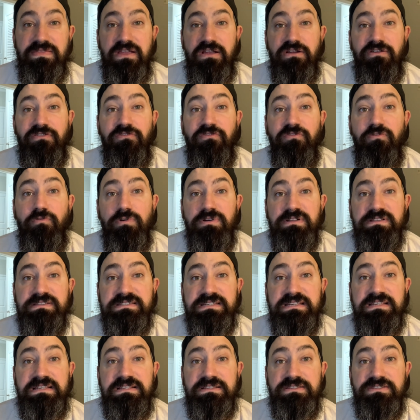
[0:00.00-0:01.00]
they are
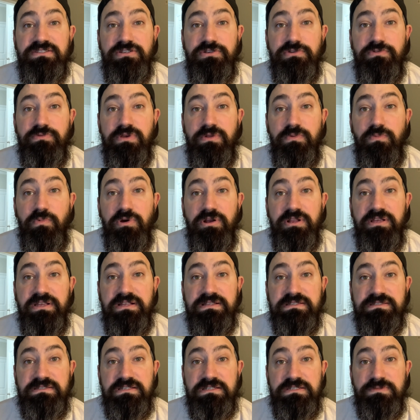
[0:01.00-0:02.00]
14-2-1
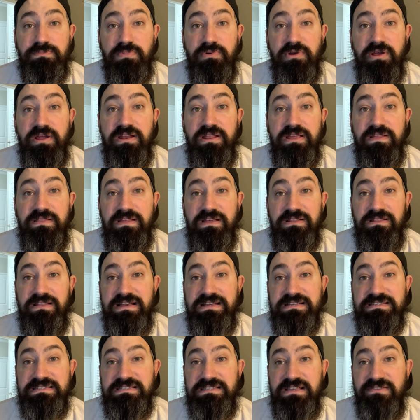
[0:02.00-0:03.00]
against the spread in their
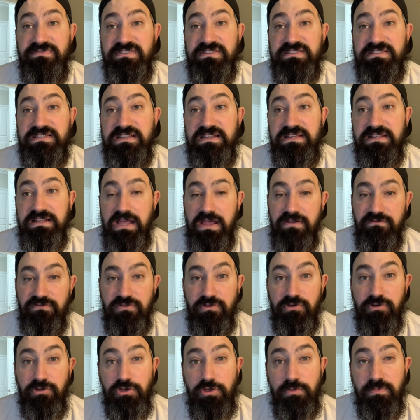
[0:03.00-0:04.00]
last 17
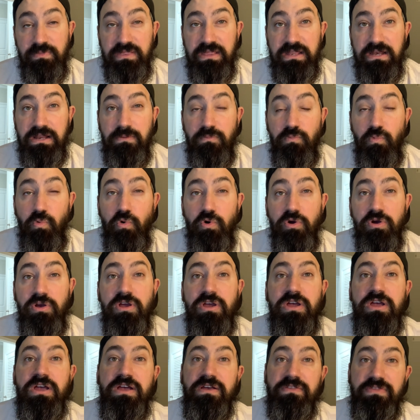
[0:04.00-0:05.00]
after accumulating more
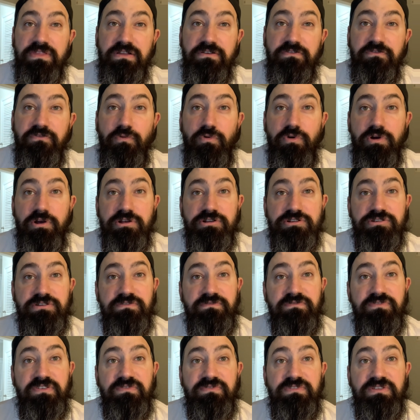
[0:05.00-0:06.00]
than
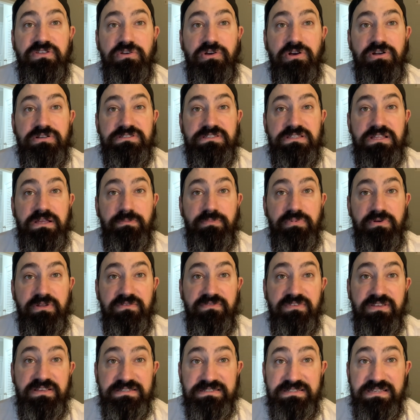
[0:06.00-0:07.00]
450 yards in their
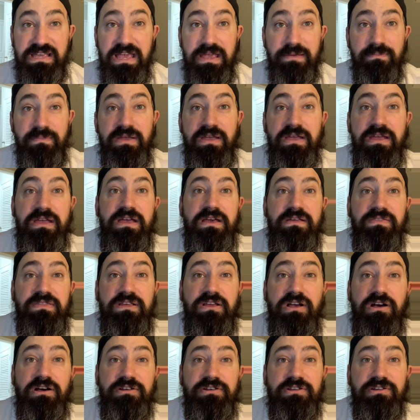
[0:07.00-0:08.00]
previous game.
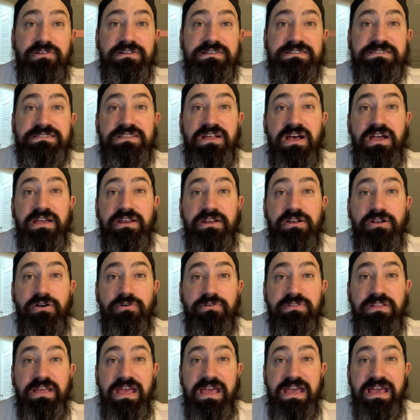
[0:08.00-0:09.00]
The under is 9-0
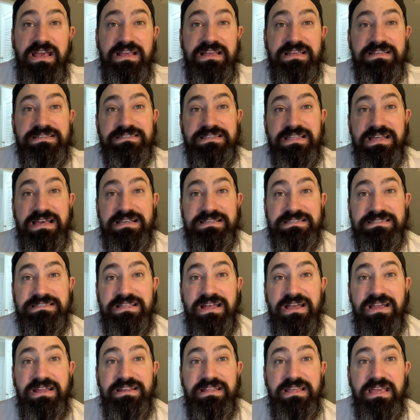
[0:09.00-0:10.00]
in the Aggies' last
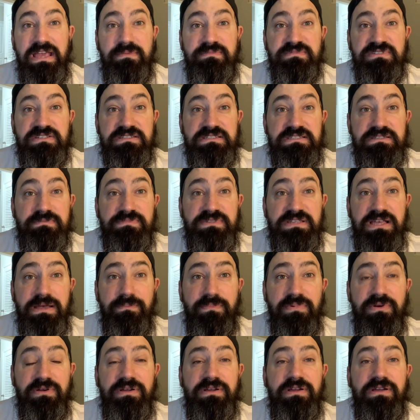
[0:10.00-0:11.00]
nine games in
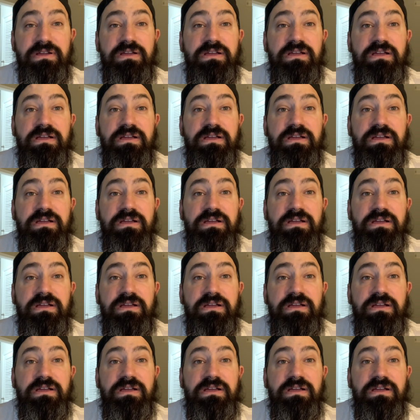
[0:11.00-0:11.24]
September.